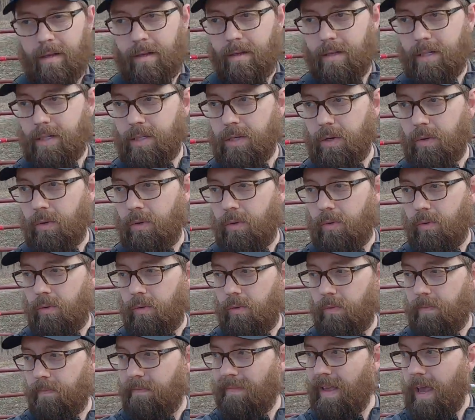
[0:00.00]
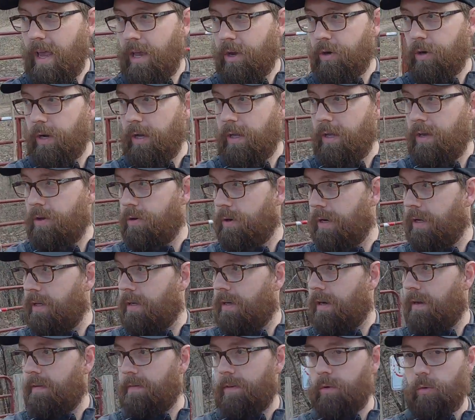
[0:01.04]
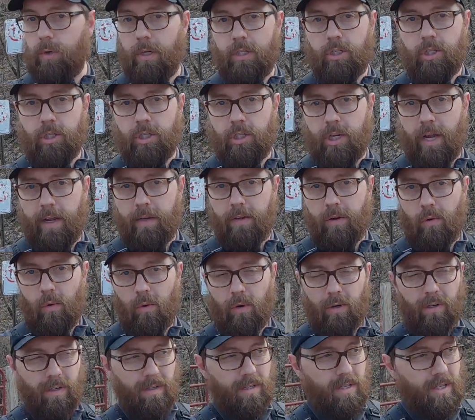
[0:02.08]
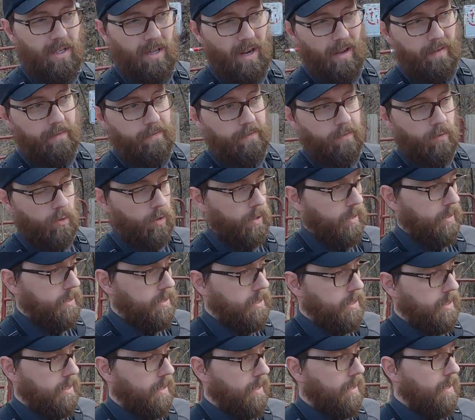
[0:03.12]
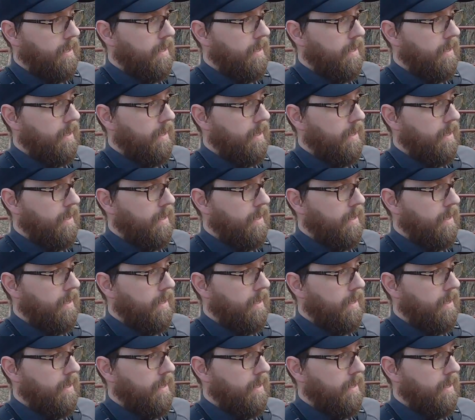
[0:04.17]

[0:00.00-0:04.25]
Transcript: so Hay Creek unit of the Richard J. Dorer State Forest.